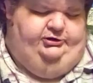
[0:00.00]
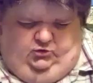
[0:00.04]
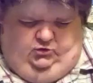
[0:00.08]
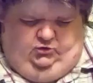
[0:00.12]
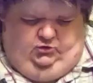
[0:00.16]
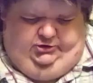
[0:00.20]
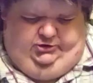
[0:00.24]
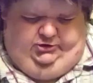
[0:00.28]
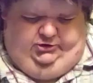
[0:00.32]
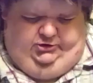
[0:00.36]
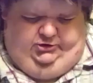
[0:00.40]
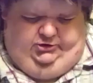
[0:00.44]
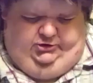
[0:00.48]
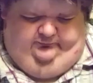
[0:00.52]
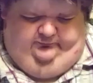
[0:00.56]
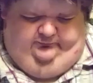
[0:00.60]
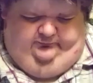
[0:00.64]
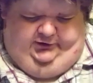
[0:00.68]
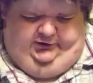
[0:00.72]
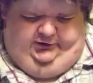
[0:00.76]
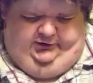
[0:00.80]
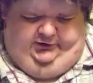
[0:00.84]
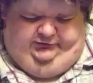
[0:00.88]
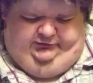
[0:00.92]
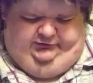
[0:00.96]
vice
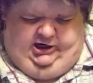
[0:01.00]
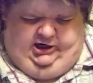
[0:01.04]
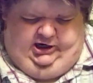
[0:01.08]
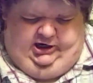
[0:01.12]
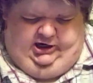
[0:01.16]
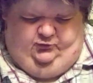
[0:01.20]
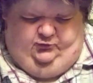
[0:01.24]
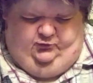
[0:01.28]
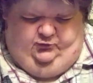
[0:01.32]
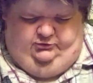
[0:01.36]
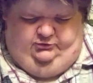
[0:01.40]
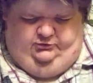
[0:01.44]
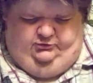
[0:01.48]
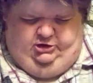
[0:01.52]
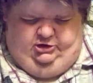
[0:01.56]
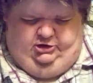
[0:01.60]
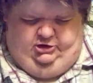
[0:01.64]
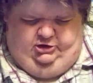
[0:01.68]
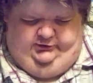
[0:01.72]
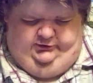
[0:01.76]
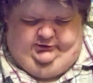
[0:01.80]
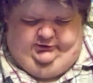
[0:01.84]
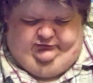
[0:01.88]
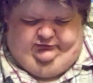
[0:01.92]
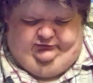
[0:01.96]
admiral in August
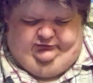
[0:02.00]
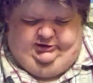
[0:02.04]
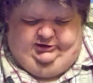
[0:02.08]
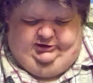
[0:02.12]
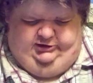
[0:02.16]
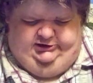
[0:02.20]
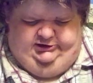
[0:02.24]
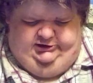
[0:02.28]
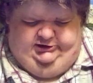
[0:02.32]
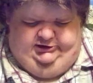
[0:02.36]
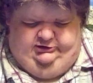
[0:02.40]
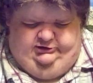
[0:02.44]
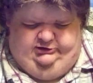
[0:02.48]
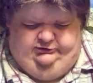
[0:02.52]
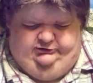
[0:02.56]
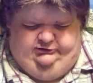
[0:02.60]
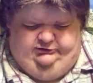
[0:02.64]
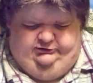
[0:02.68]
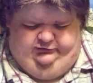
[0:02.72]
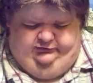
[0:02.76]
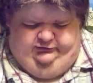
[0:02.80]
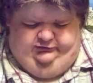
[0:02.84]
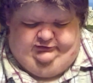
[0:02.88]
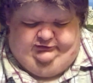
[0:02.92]
1916,